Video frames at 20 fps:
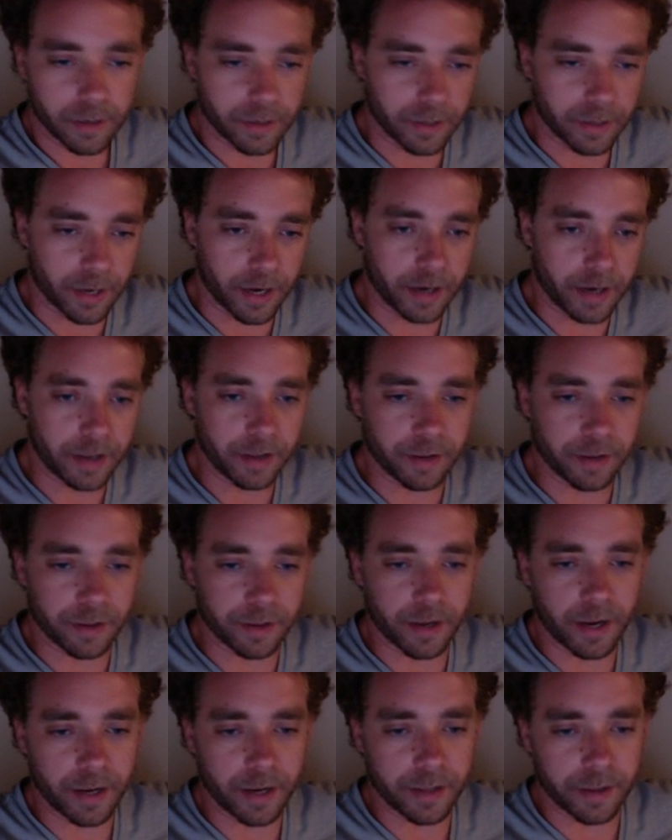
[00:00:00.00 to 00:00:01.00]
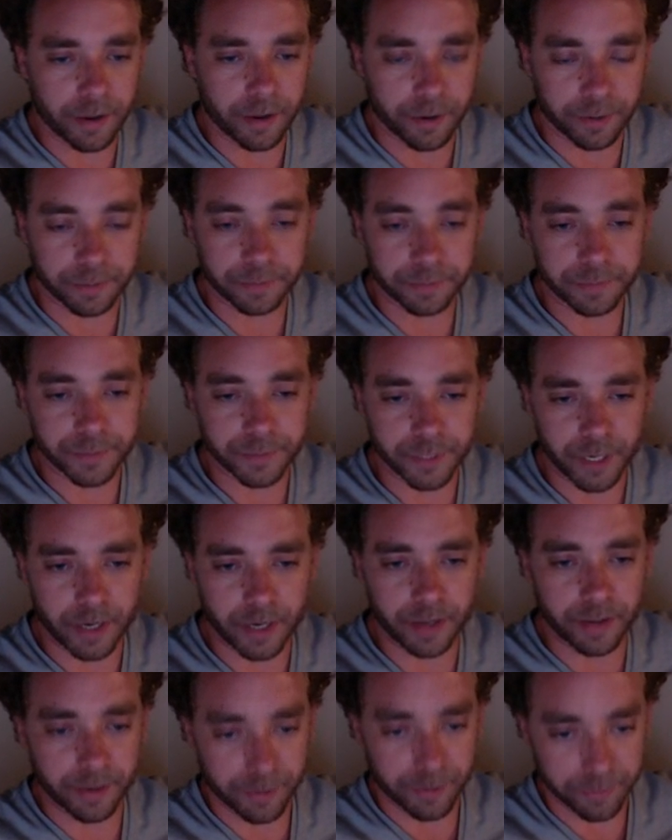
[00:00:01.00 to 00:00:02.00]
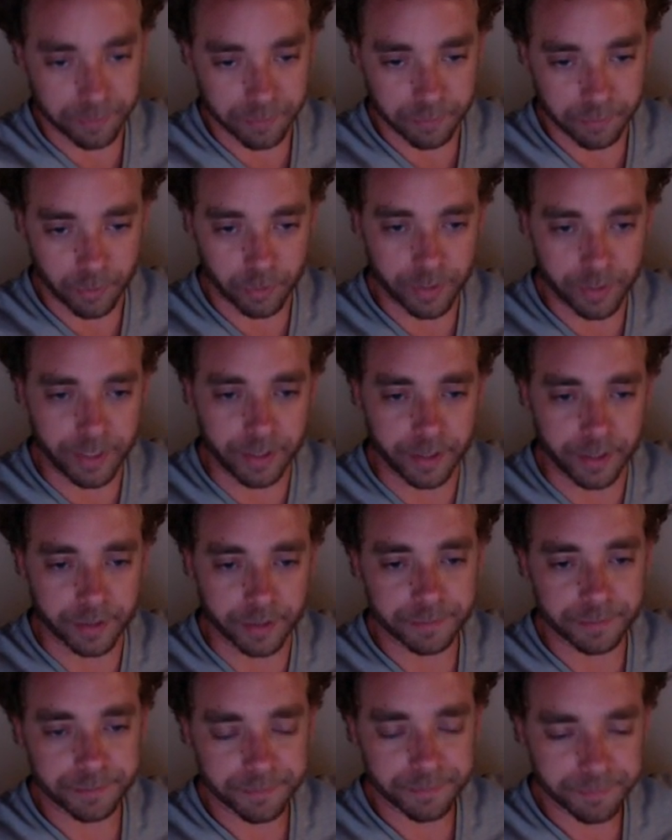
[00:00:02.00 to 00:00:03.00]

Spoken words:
Yadier Molina.